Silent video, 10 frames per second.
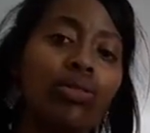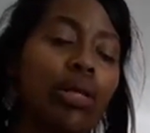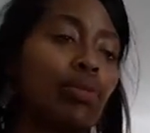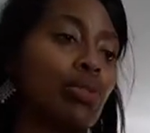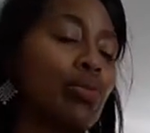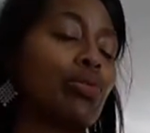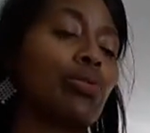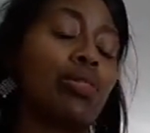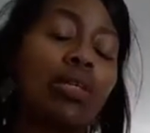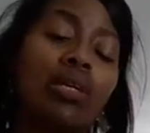2
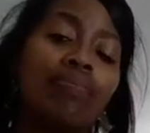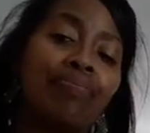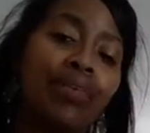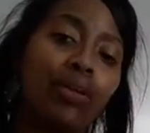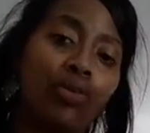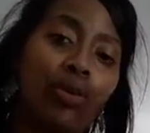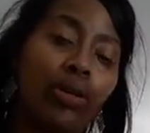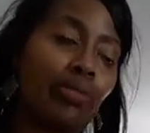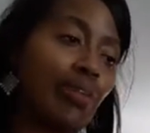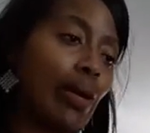tablespoons of
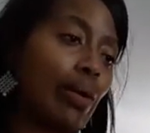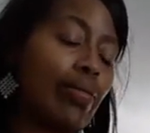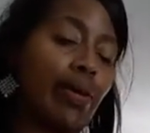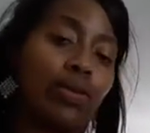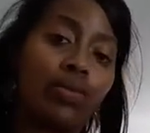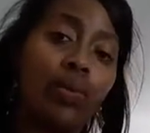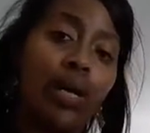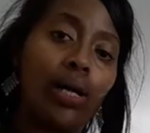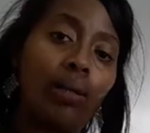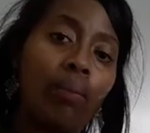coconut flour in there as
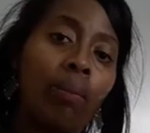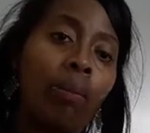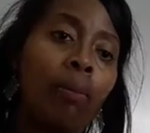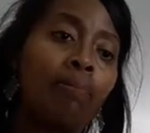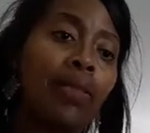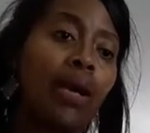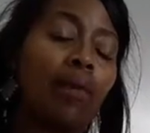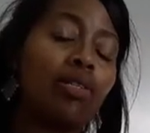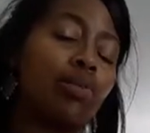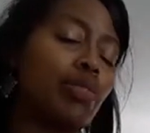well.
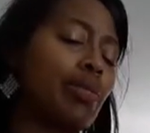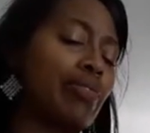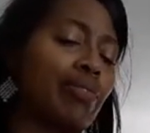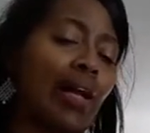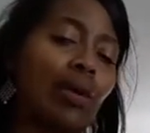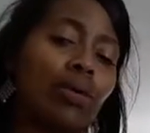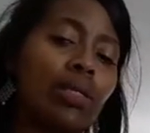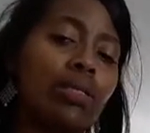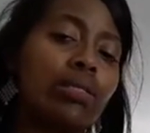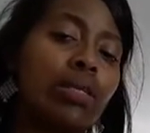It's supposed to be a
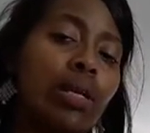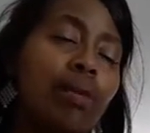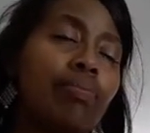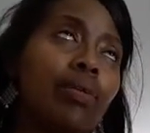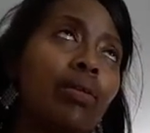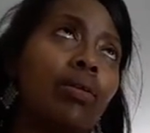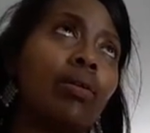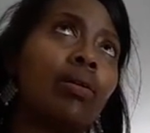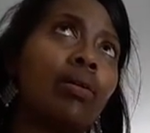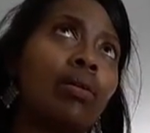flourless
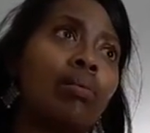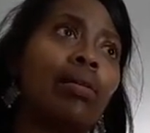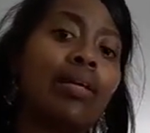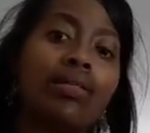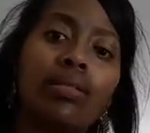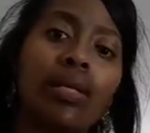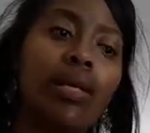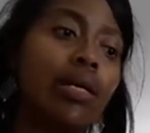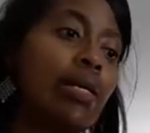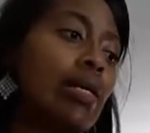plantain
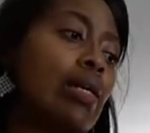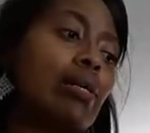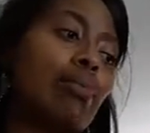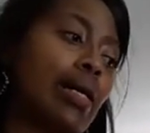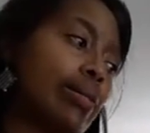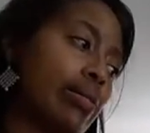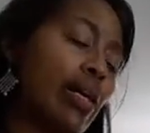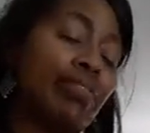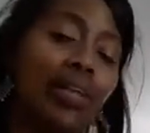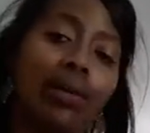cake. Mine
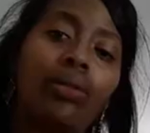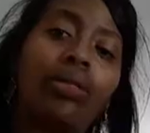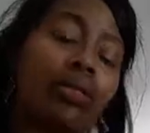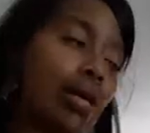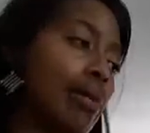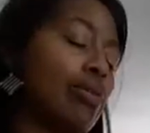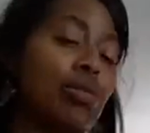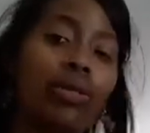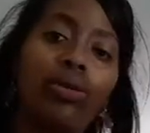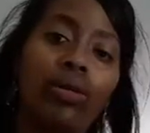is not flourless. I
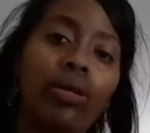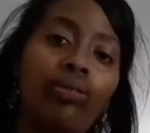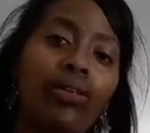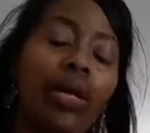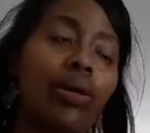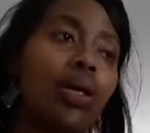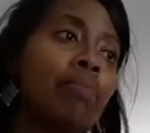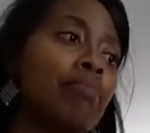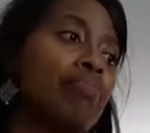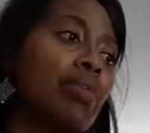am using coconut
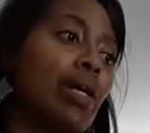flour,